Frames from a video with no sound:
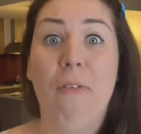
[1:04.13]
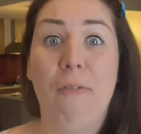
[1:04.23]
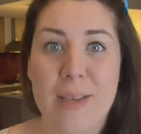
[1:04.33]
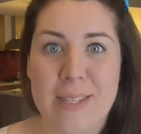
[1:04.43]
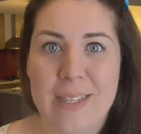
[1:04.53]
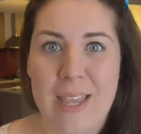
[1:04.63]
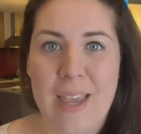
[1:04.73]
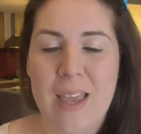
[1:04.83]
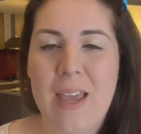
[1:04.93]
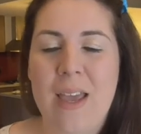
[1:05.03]
obviously.
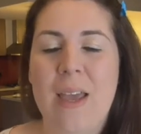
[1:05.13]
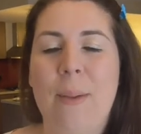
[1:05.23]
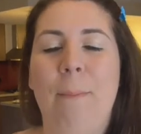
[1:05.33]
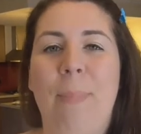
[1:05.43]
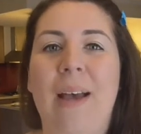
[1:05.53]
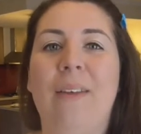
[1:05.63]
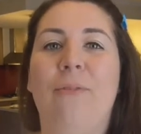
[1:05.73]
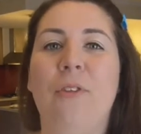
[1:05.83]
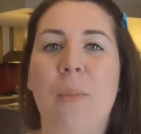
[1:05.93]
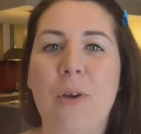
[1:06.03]
But
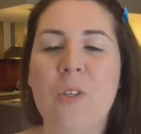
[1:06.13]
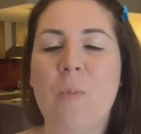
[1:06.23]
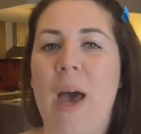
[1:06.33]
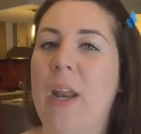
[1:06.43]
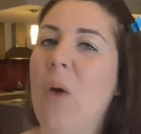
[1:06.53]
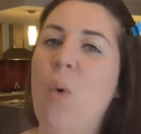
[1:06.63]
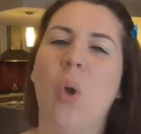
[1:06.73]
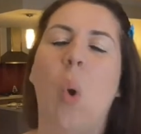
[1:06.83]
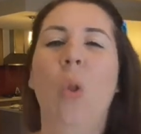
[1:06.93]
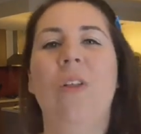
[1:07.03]
for the most part, I
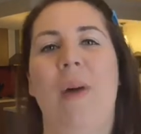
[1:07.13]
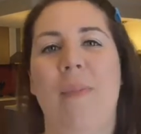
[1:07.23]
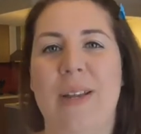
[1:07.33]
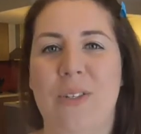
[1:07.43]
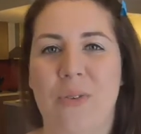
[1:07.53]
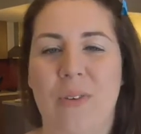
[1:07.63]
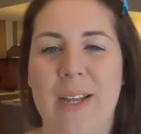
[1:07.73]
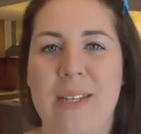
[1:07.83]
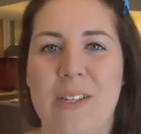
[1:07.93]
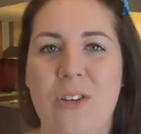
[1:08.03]
want all of my
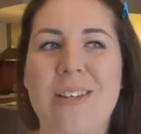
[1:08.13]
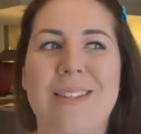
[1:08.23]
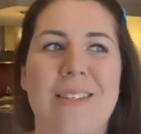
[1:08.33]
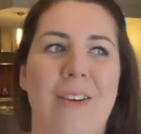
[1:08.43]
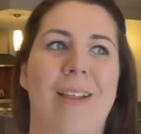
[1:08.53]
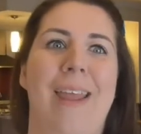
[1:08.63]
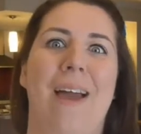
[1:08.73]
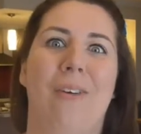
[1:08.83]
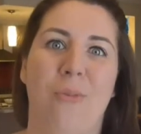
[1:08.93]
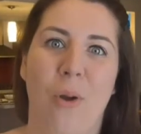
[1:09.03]
mentorees to not necessarily
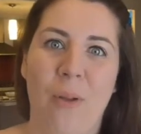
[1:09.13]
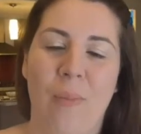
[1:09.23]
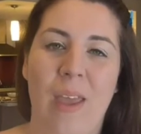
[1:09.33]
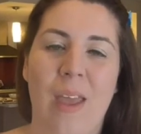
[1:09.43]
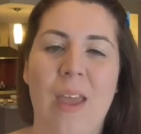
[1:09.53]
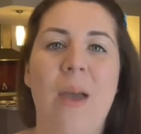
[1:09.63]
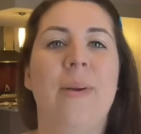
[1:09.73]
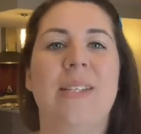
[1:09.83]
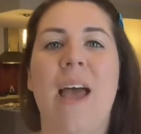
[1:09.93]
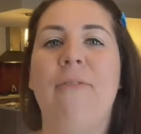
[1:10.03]
outgrow me,
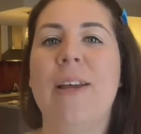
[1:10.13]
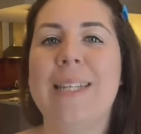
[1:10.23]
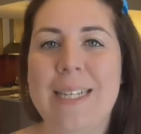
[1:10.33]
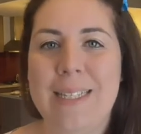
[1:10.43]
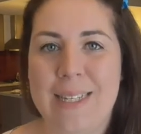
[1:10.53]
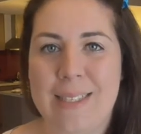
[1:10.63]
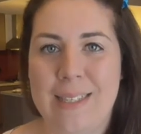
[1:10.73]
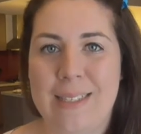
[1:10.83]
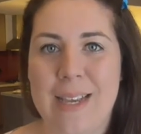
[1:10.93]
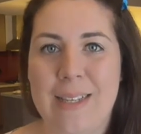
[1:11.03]
but to have fantastic
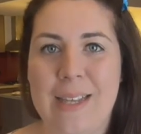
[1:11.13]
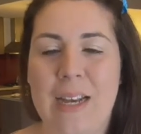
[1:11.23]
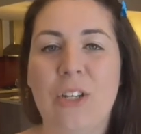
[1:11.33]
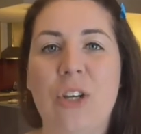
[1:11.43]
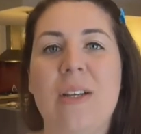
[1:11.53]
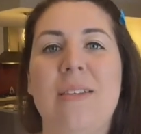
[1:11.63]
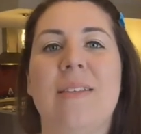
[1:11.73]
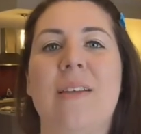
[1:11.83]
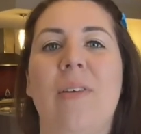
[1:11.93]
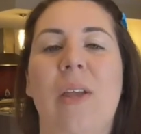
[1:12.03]
success. And I don't
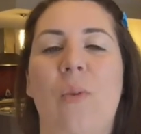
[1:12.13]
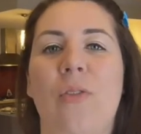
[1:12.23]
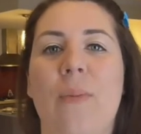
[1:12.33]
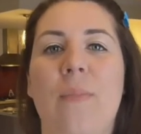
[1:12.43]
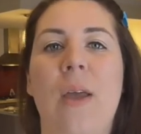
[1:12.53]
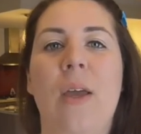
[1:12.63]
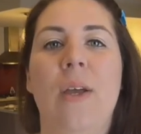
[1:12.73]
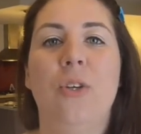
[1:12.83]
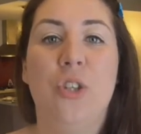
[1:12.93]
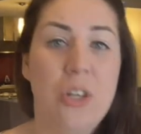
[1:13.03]
necessarily want them
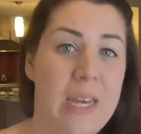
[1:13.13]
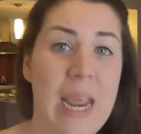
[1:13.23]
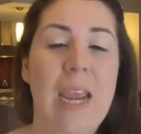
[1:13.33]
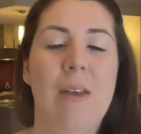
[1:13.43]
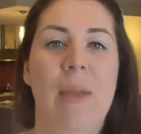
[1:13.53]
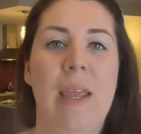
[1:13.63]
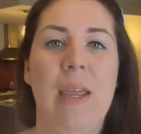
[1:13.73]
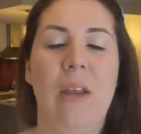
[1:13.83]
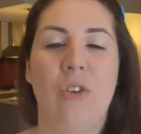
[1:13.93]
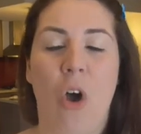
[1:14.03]
to need
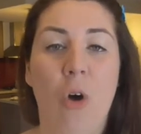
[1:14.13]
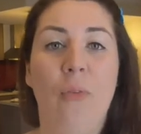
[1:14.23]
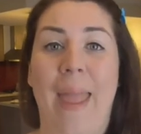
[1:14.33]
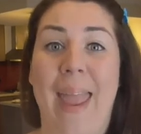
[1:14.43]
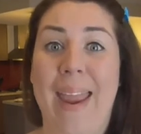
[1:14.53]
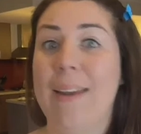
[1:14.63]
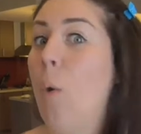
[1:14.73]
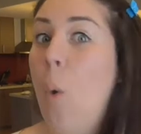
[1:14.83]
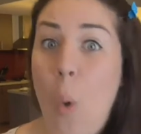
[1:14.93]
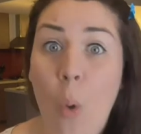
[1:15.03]
me to hold their hand
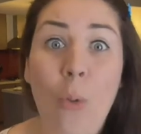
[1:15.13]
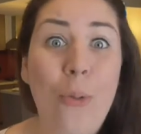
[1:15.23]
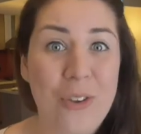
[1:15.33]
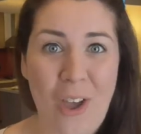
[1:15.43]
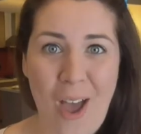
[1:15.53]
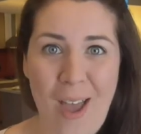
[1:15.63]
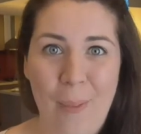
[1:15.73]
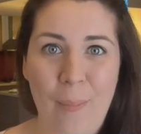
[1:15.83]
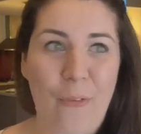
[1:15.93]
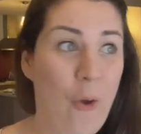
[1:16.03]
all the
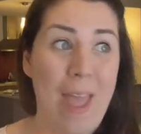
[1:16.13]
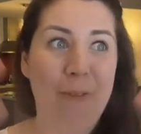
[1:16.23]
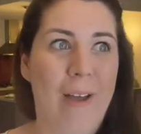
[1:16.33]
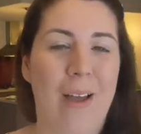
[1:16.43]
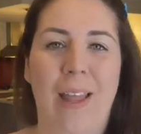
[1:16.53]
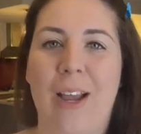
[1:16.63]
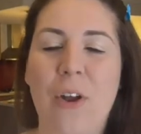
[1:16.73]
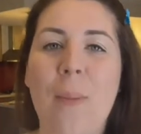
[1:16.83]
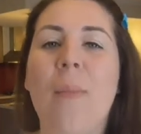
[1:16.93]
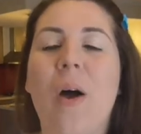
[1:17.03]
time, forever. Like, I
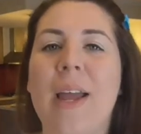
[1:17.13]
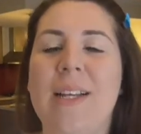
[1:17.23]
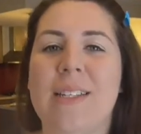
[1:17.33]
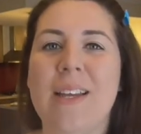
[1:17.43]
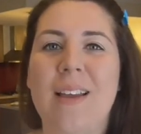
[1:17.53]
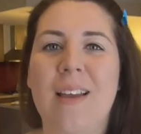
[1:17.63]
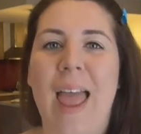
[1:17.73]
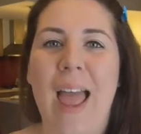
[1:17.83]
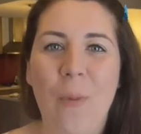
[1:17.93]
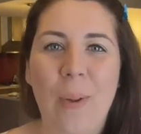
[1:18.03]
don't mind
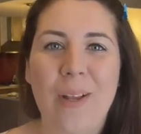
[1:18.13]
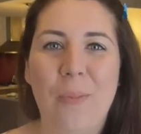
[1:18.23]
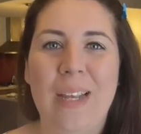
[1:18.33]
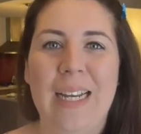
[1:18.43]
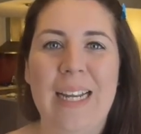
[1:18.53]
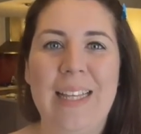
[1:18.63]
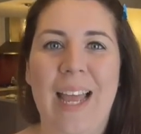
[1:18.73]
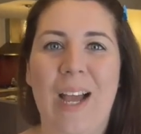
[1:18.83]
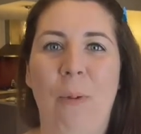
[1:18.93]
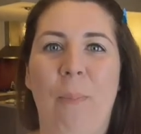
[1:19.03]
helping them when they need the
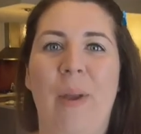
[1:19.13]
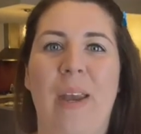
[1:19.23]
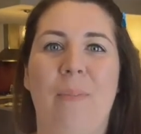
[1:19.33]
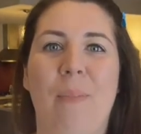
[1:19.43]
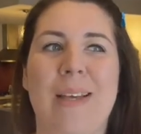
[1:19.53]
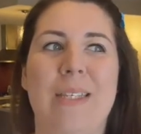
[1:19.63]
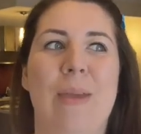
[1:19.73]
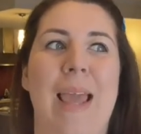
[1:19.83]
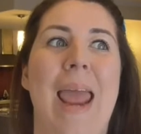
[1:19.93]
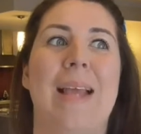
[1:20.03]
help, but it makes
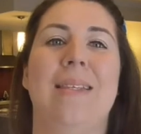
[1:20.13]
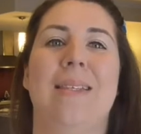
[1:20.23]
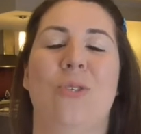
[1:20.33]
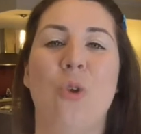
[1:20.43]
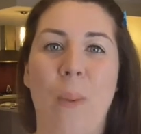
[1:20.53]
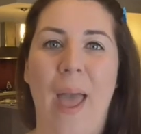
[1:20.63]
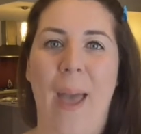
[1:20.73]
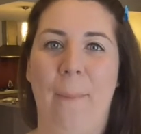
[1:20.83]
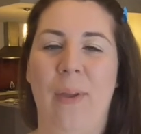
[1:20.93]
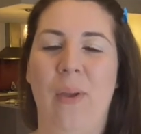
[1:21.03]
me super
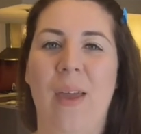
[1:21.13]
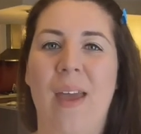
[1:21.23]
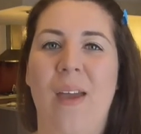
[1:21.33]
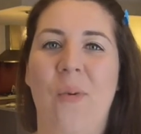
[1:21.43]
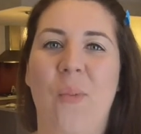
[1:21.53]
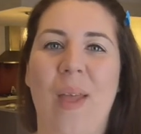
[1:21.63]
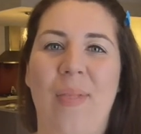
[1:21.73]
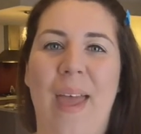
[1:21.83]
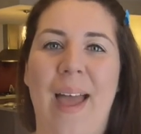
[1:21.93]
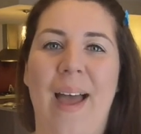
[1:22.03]
happy
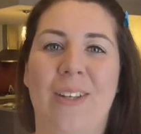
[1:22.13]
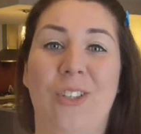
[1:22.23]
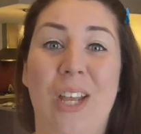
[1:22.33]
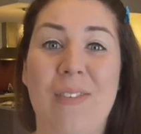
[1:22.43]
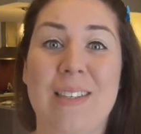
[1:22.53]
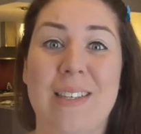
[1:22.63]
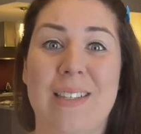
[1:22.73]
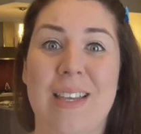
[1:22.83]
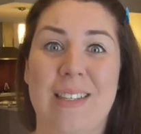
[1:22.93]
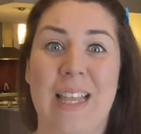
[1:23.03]
when they are achieving
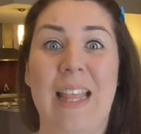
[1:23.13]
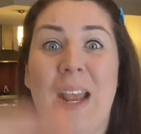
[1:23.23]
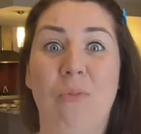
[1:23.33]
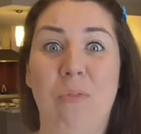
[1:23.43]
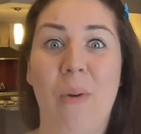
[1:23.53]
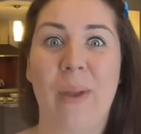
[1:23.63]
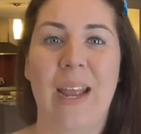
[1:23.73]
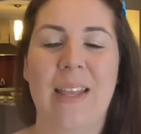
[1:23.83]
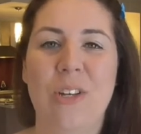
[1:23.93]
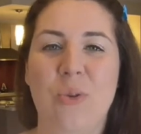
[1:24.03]
success and they're growing
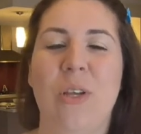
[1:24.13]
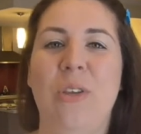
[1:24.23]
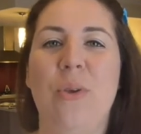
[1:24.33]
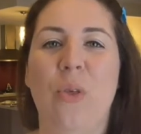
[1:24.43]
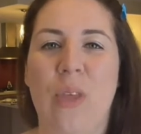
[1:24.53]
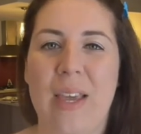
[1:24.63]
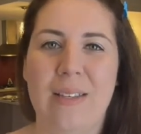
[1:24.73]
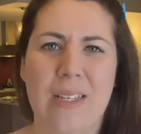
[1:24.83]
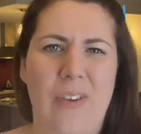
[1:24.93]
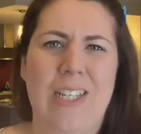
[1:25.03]
and they're doing new
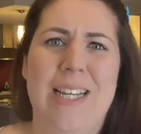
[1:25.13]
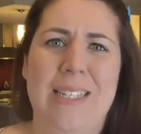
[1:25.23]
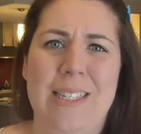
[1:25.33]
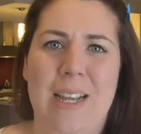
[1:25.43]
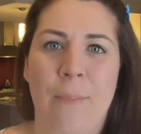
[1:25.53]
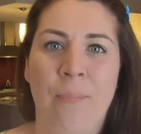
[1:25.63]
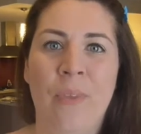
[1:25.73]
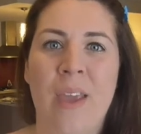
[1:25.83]
things. That's fantastic.